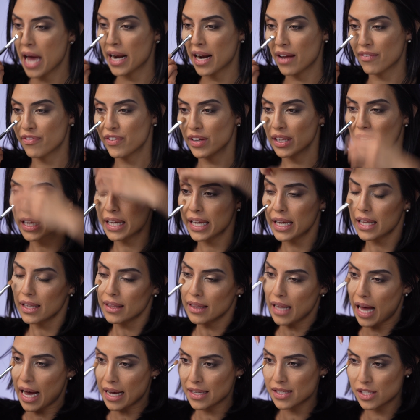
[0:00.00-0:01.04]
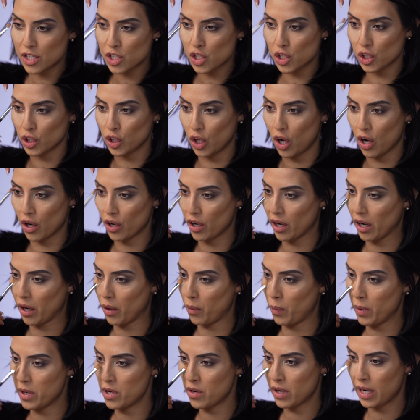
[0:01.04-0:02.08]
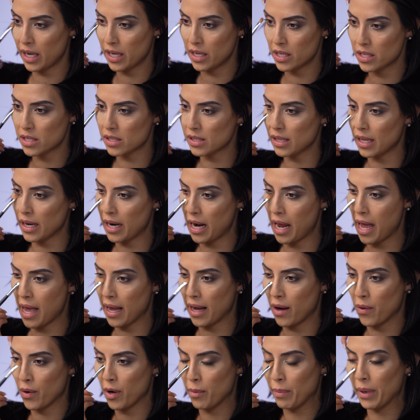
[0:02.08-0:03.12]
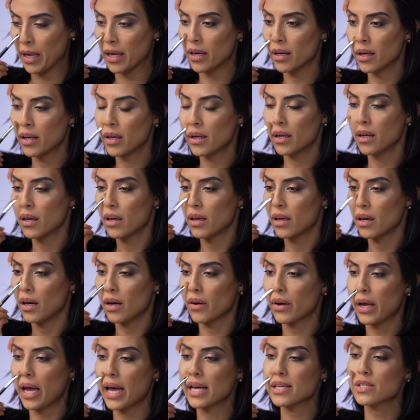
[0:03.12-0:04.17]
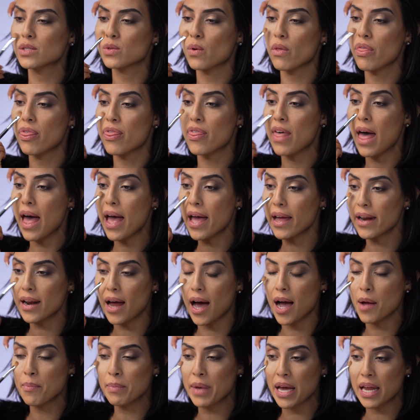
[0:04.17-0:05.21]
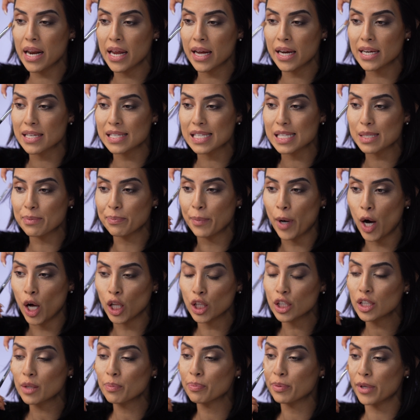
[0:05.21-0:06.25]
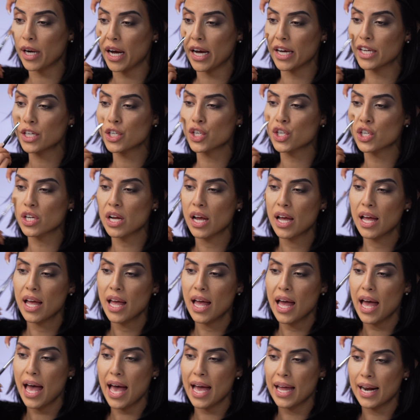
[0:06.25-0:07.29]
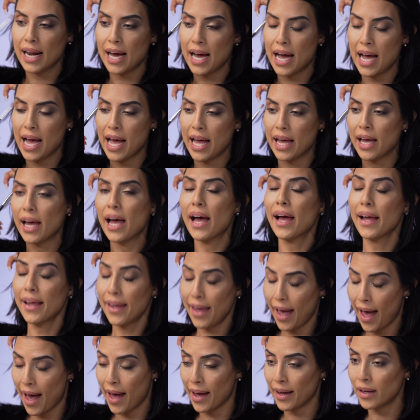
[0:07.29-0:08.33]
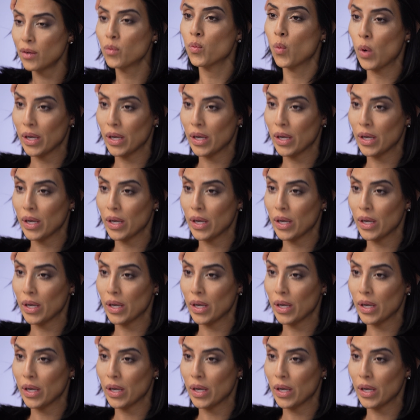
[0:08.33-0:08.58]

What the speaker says: and I feel like it lasts longer when you kind of just let it hang out a bit. Okay, so then I'm getting a smaller brush and